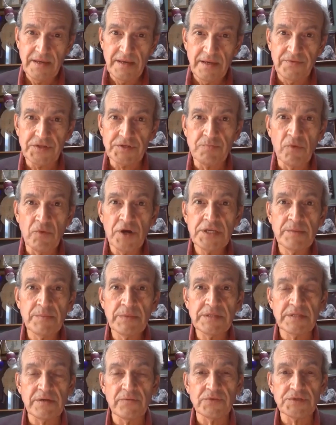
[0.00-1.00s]

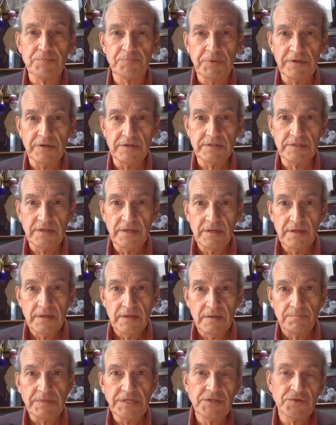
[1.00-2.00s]
that was built
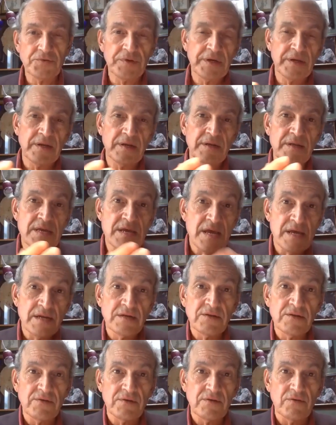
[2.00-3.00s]
between the end
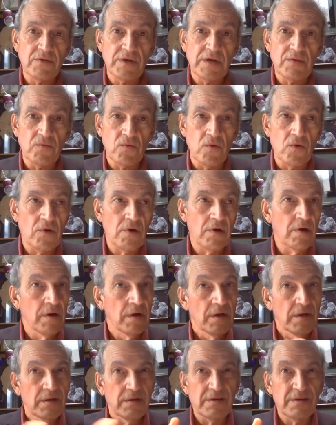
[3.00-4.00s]
of the Great War,
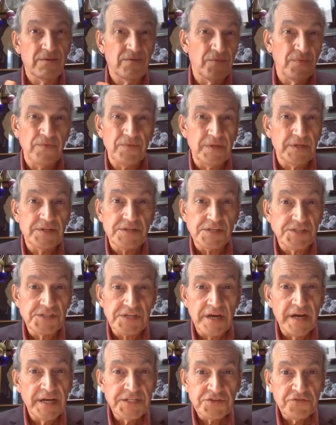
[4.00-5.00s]
the
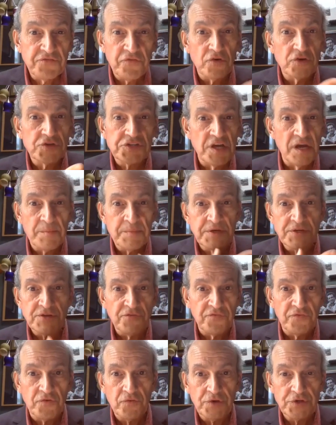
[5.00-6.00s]
designs first coming to
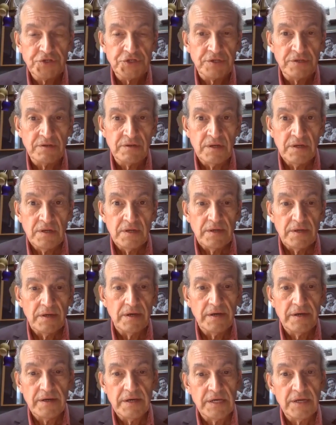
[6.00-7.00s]
fruition
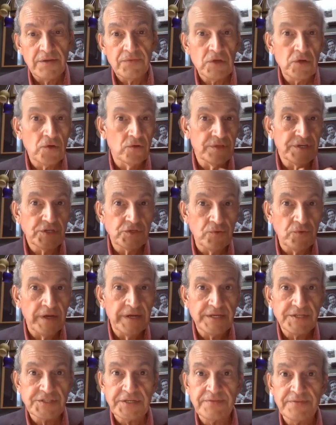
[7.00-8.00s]
in the early
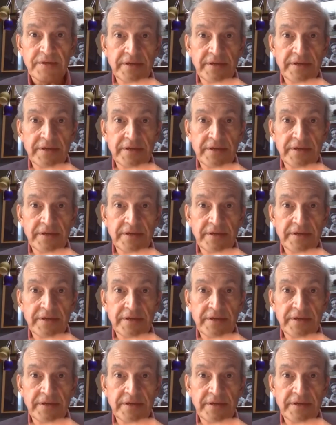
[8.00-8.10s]
20s, and